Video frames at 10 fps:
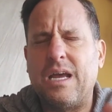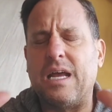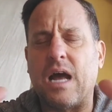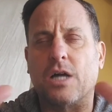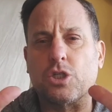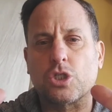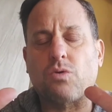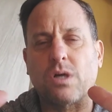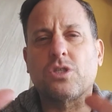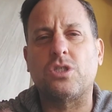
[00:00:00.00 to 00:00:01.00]
and our
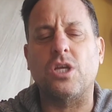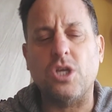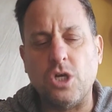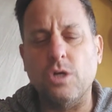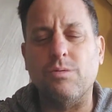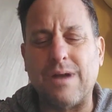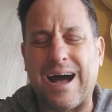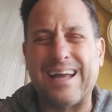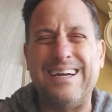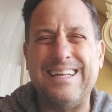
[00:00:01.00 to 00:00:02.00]
trust in you,
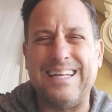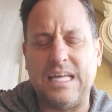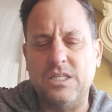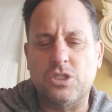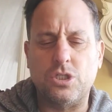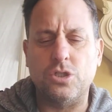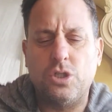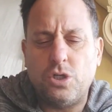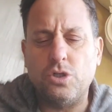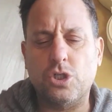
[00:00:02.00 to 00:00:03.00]
not in an
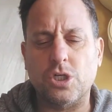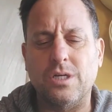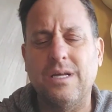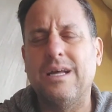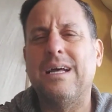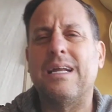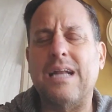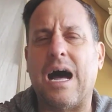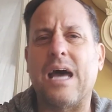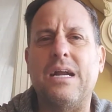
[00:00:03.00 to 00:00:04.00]
institution
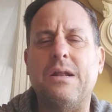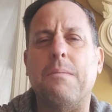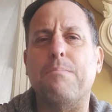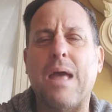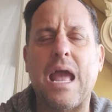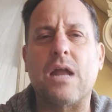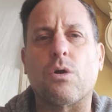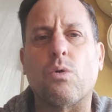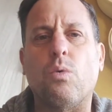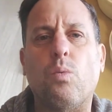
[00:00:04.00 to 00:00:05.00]
not in a man
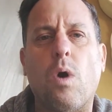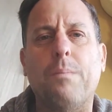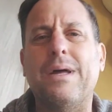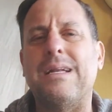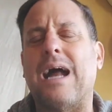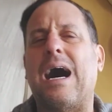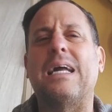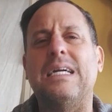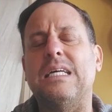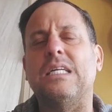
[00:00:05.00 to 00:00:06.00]
or a woman,
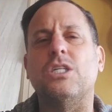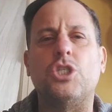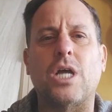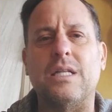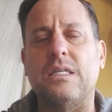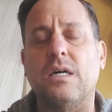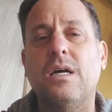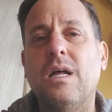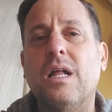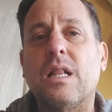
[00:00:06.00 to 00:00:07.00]
not in an
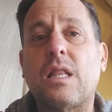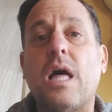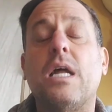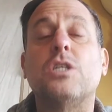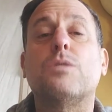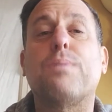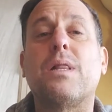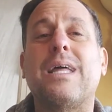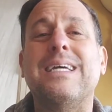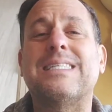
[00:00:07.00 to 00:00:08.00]
agenda. Let us
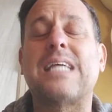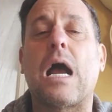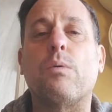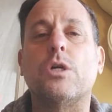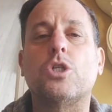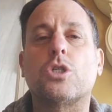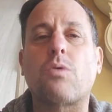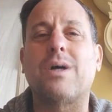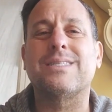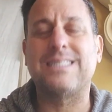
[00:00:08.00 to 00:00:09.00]
place our
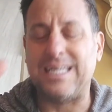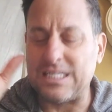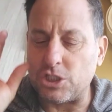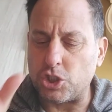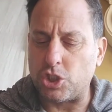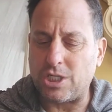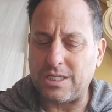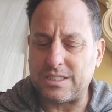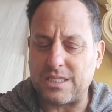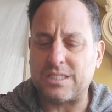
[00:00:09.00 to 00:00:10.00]
trust in
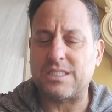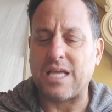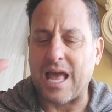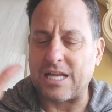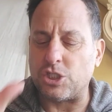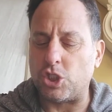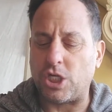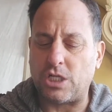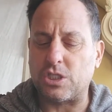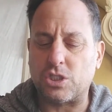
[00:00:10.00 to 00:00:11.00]
Jesus and
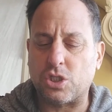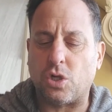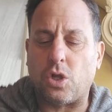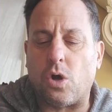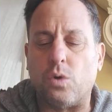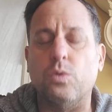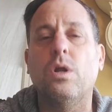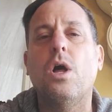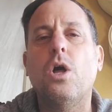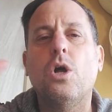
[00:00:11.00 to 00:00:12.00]
Jesus alone,